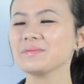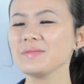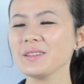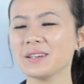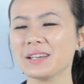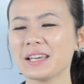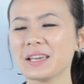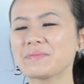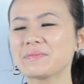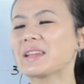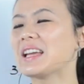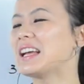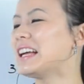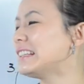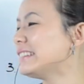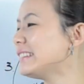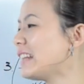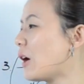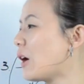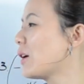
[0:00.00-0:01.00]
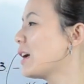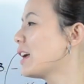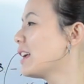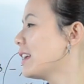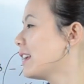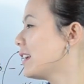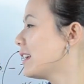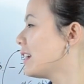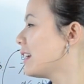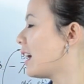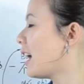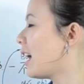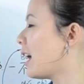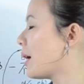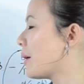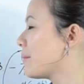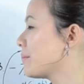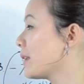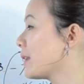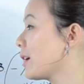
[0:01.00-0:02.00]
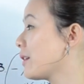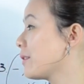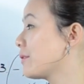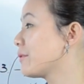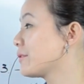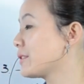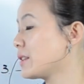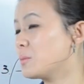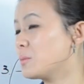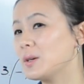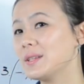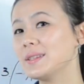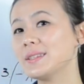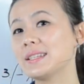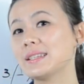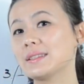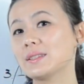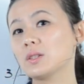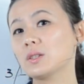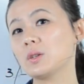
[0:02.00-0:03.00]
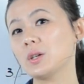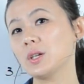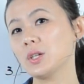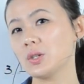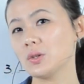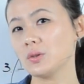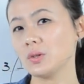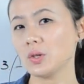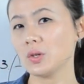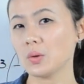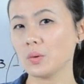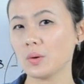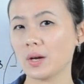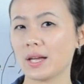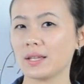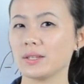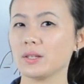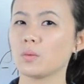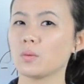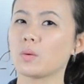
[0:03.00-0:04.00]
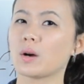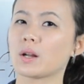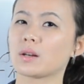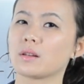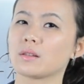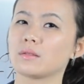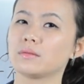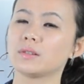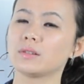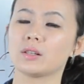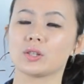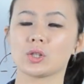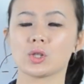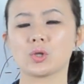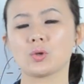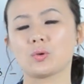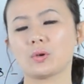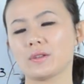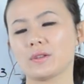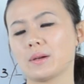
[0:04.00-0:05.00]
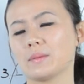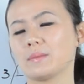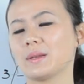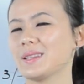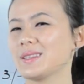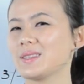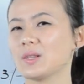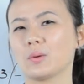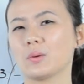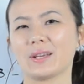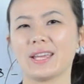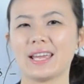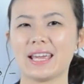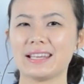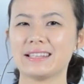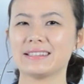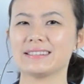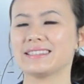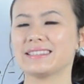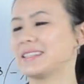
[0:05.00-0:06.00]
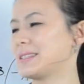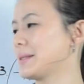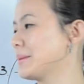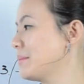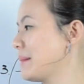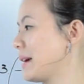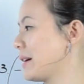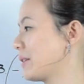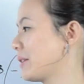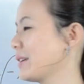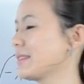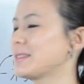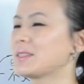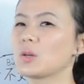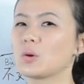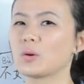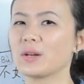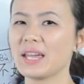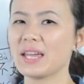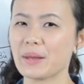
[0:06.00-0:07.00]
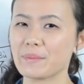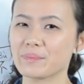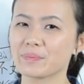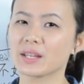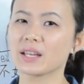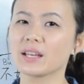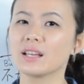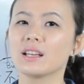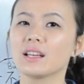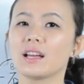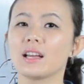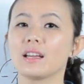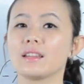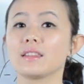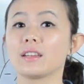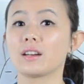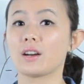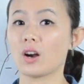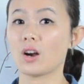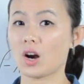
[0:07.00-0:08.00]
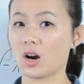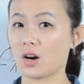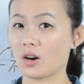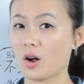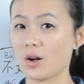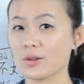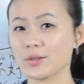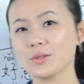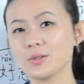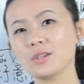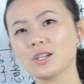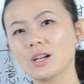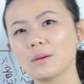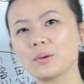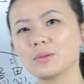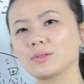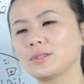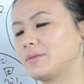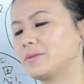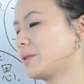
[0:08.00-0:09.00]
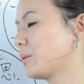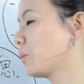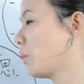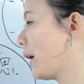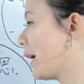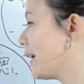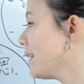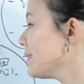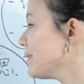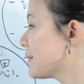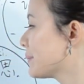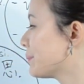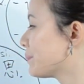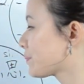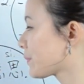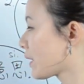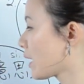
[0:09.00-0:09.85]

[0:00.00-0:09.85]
Okay, now um, if someone says sorry to you and you want to assure them it's okay, it doesn't matter, it's okay. And there are also a couple different ways.